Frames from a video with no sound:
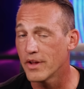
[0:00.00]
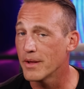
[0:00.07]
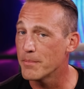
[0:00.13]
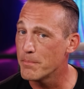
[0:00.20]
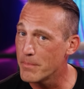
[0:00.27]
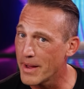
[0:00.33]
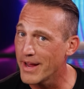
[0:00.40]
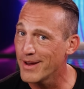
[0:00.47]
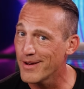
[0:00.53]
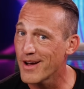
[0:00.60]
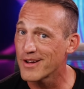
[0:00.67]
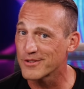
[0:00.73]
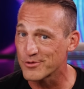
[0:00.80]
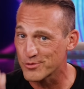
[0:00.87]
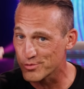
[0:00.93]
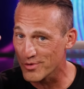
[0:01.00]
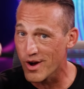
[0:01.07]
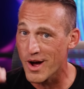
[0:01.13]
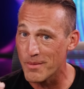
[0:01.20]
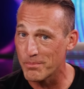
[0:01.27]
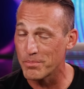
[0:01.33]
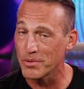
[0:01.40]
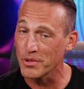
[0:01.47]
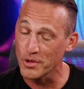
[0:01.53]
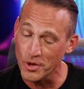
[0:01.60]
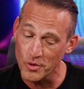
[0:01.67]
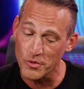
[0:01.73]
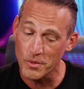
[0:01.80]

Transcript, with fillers: it may not drop below